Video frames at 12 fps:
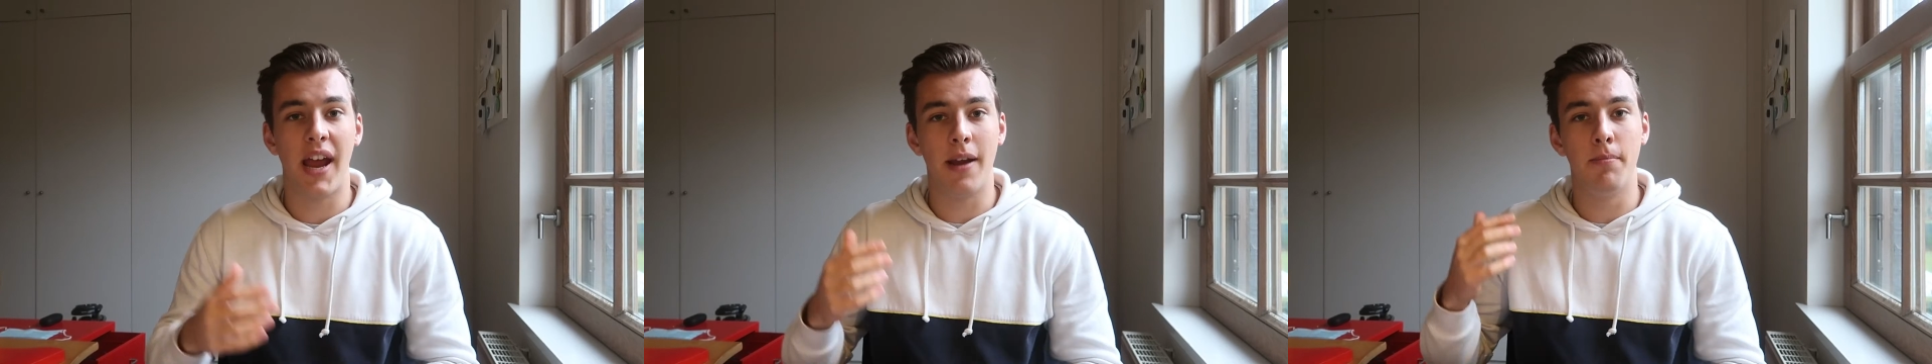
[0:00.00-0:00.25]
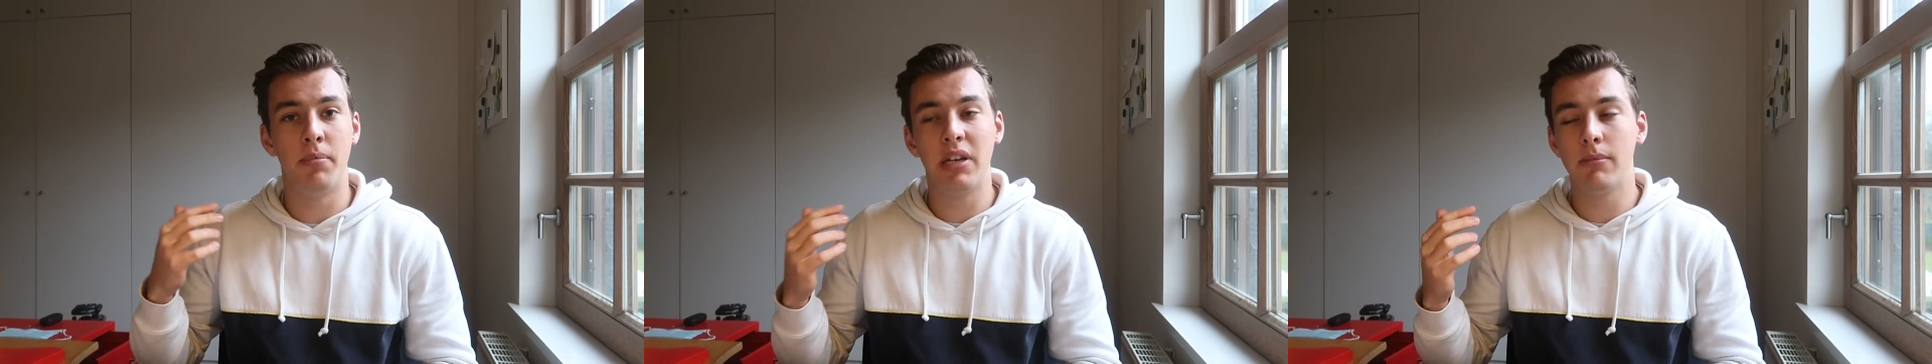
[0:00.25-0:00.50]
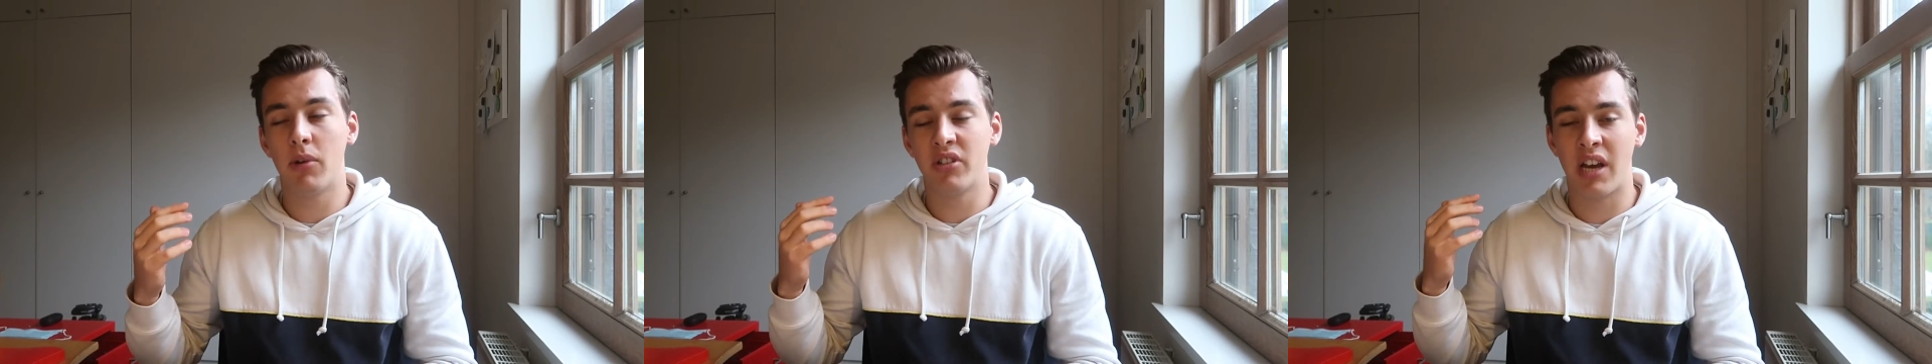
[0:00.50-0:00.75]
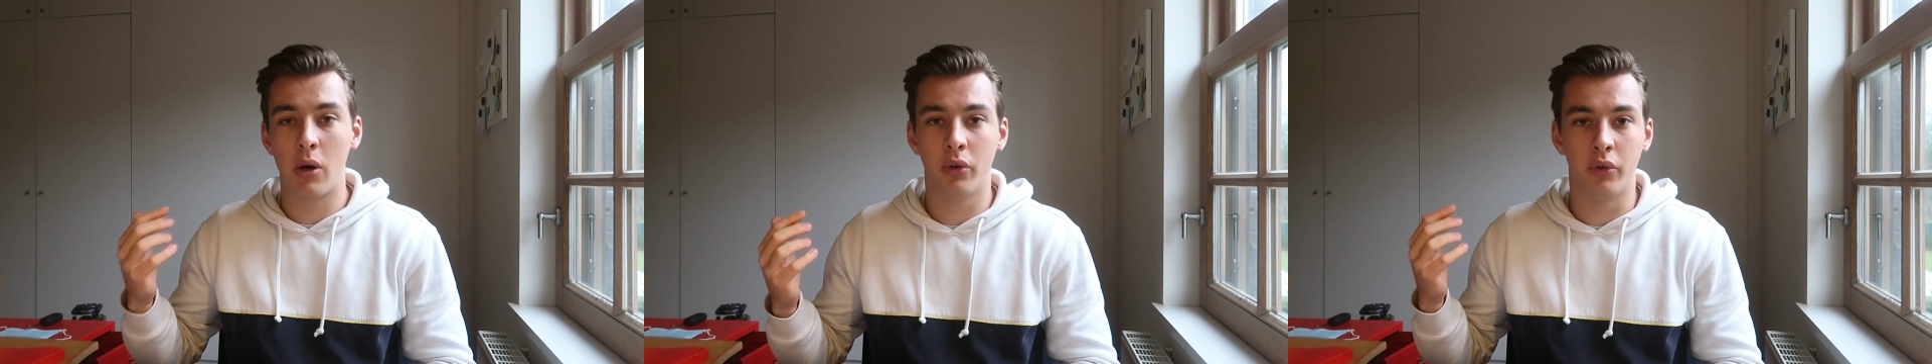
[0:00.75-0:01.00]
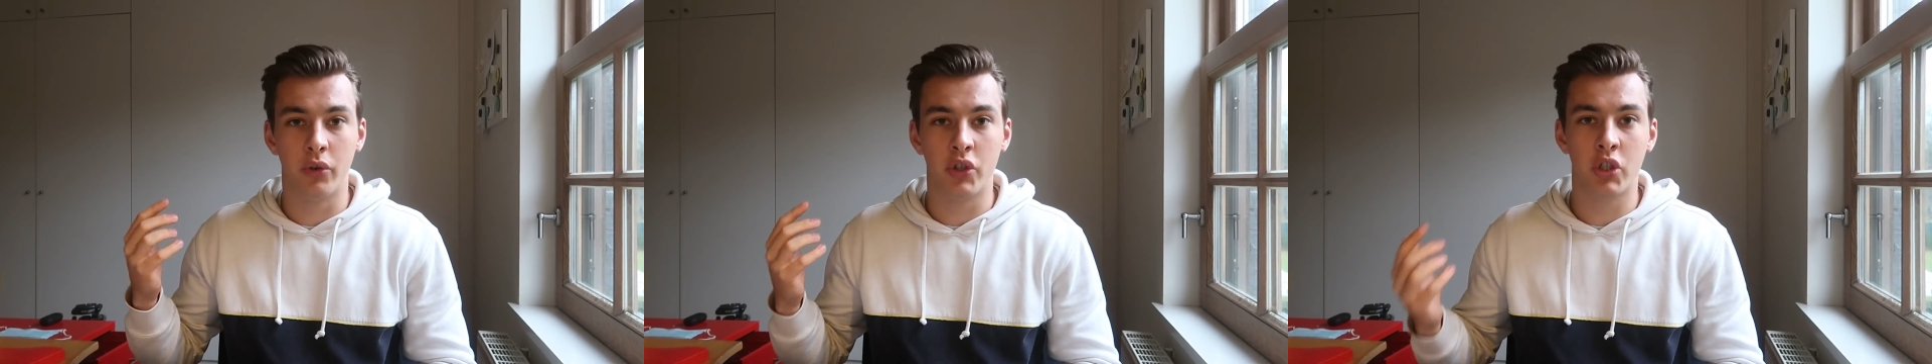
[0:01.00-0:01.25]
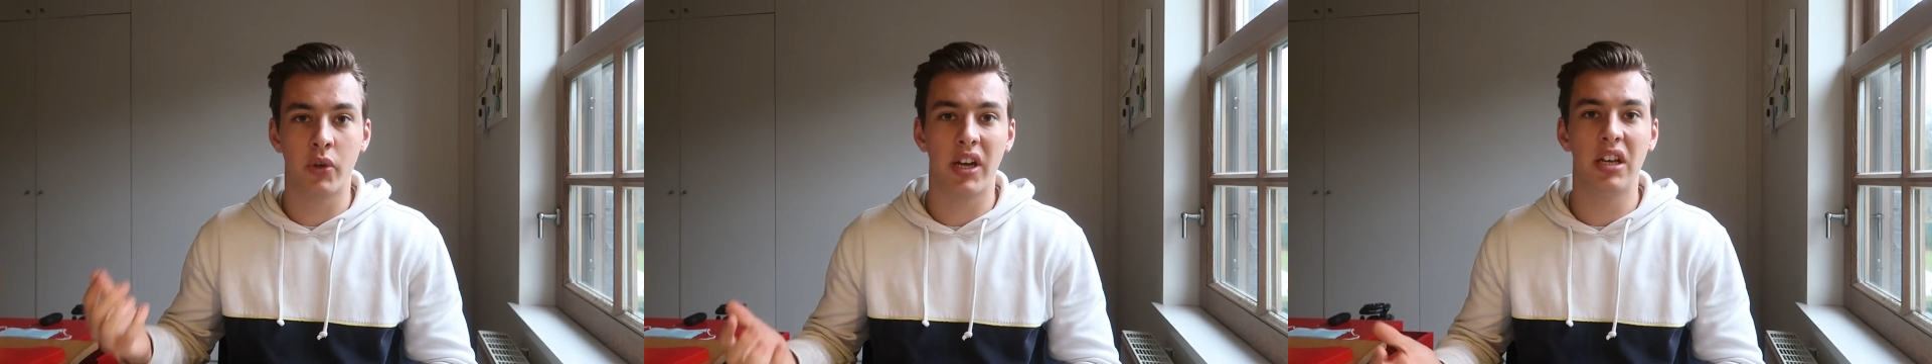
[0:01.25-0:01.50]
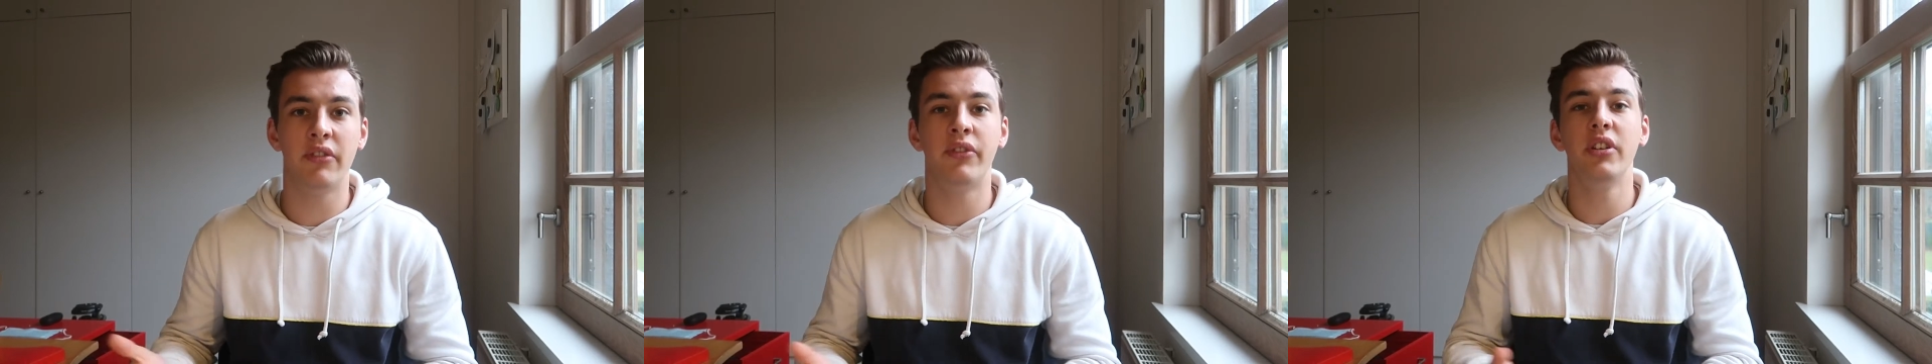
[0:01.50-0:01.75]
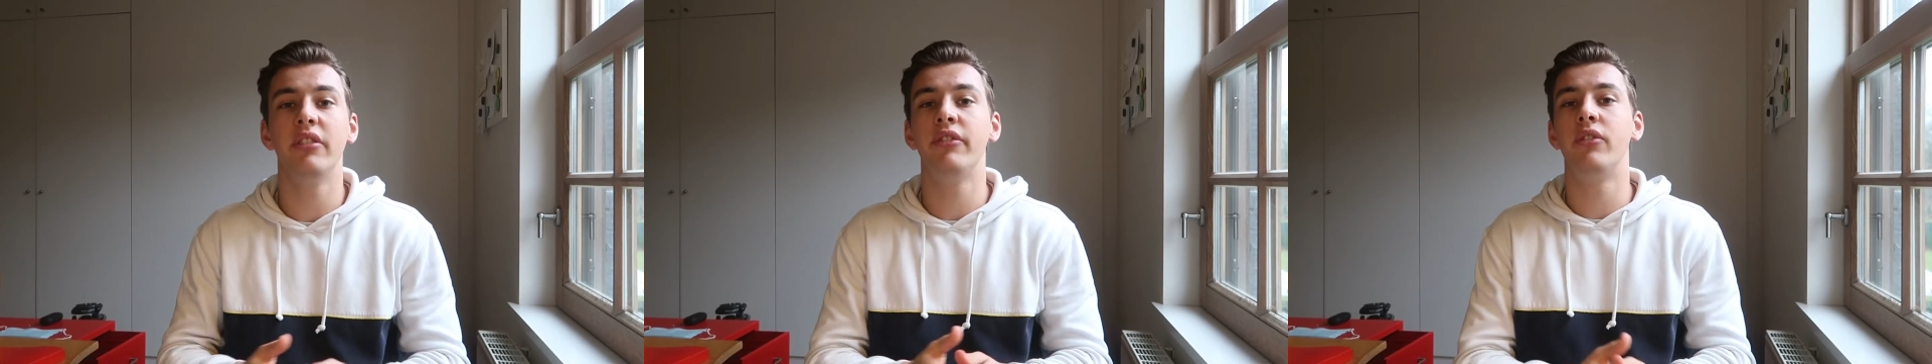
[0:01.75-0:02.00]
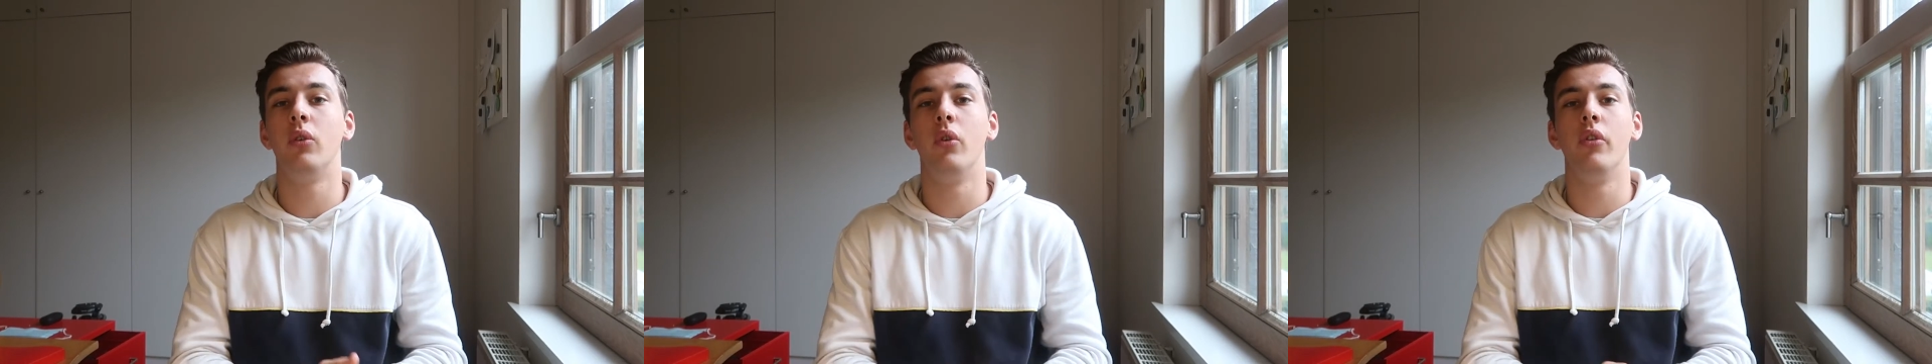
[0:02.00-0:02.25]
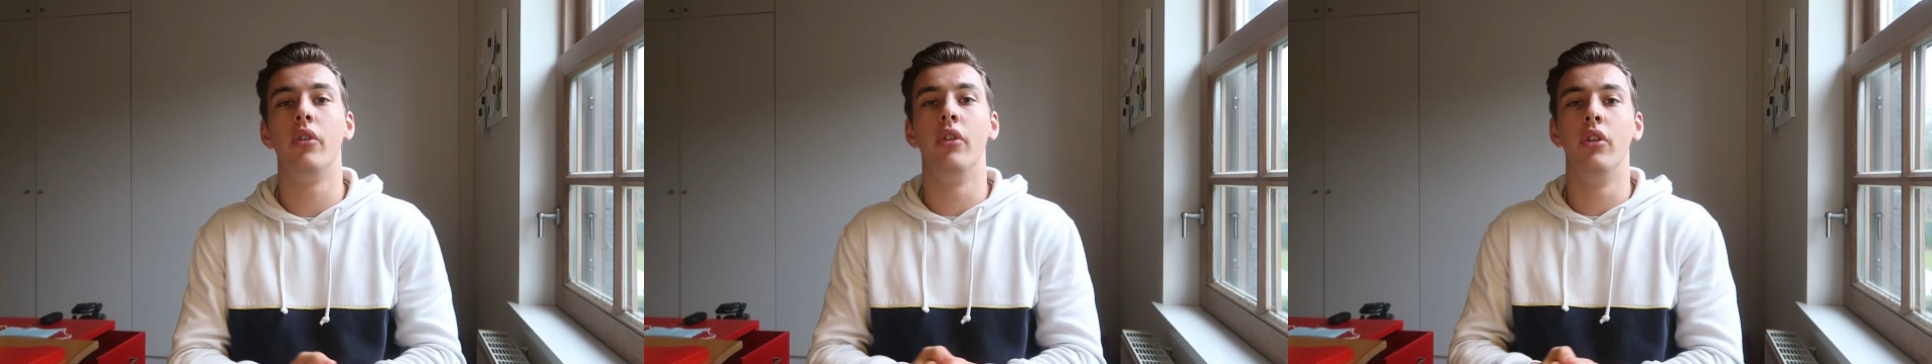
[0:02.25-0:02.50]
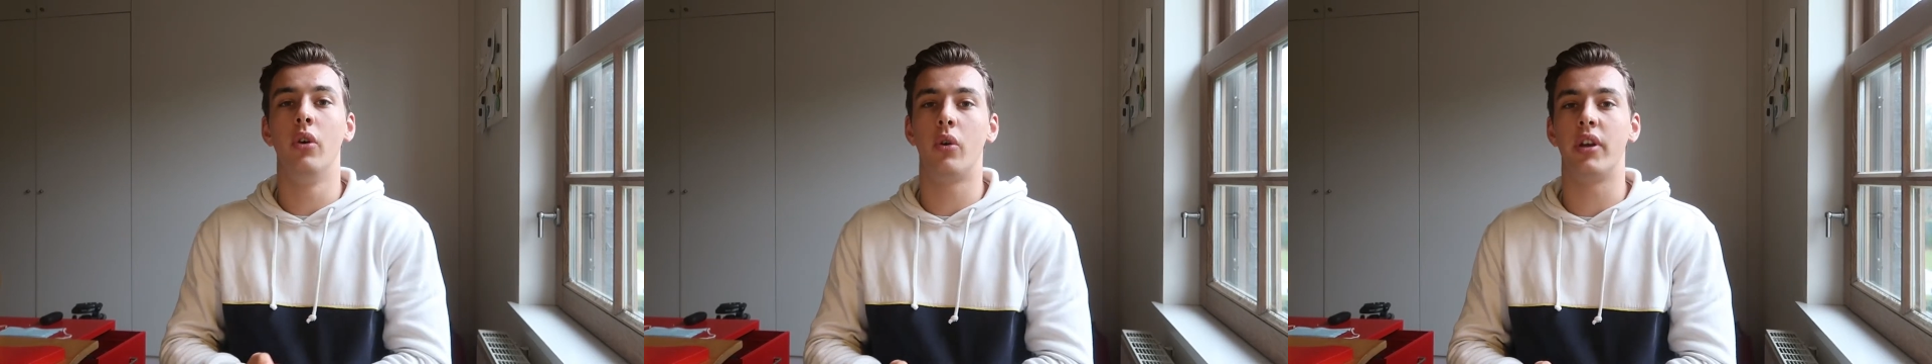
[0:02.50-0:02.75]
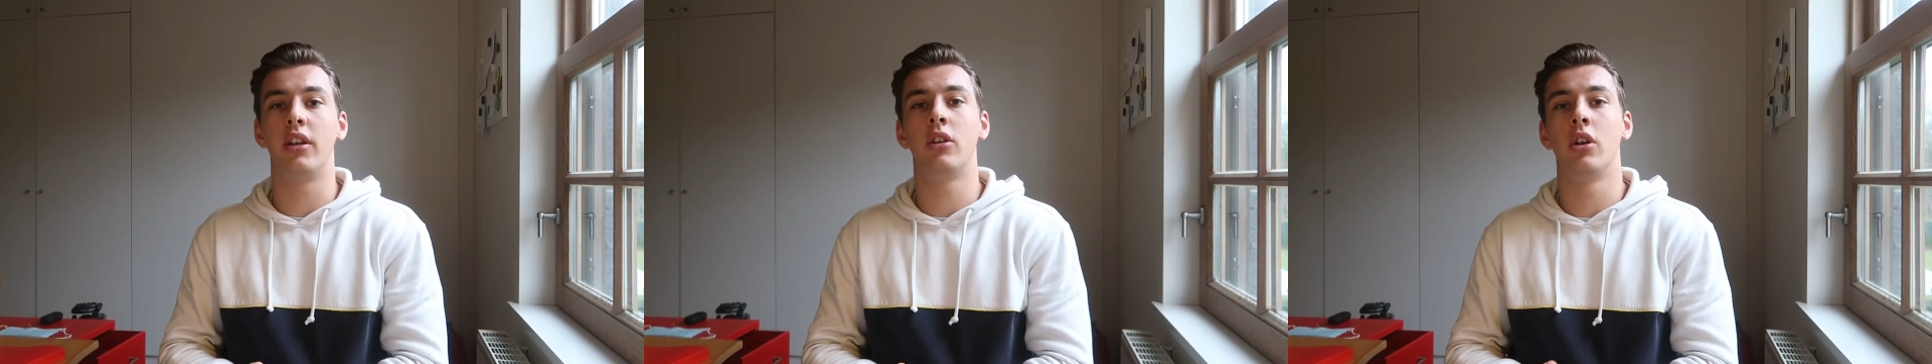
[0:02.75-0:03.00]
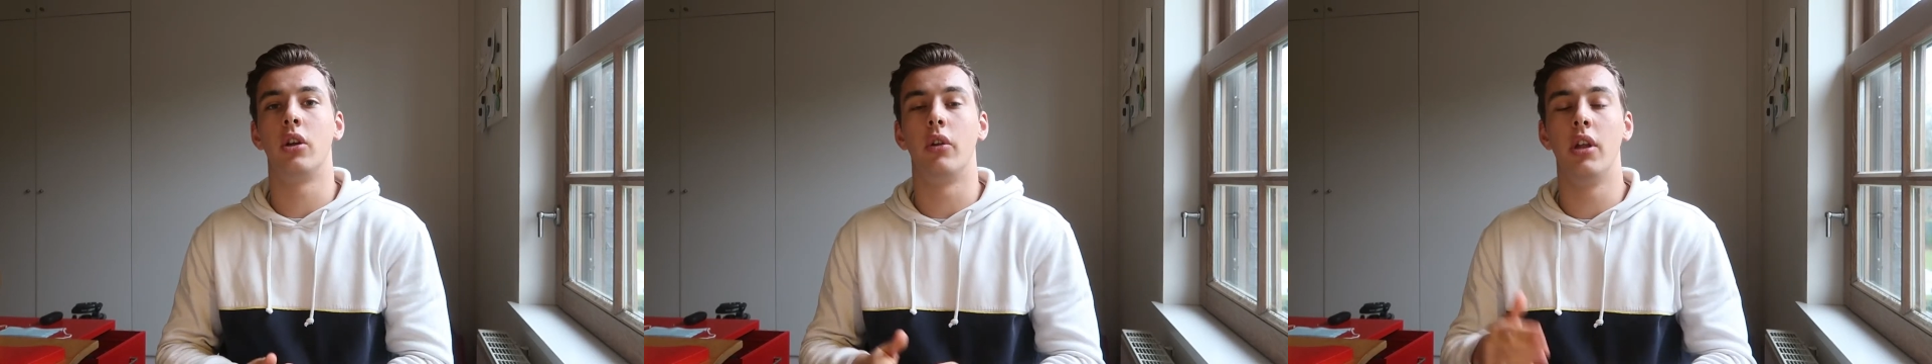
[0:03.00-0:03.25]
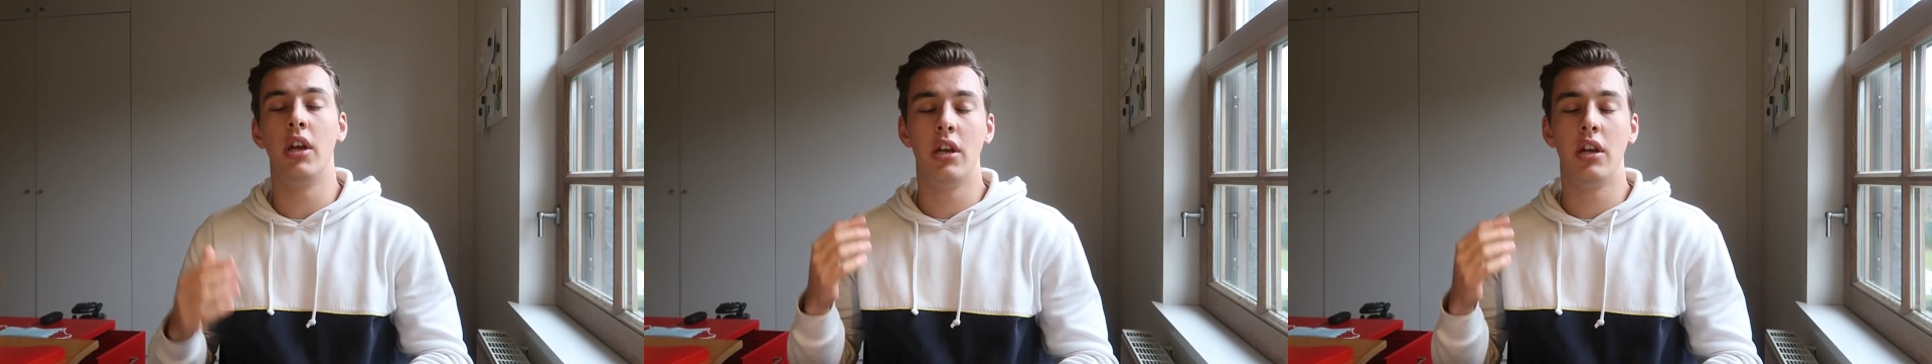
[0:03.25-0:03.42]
and pretty much how to train for the full Nordic curl.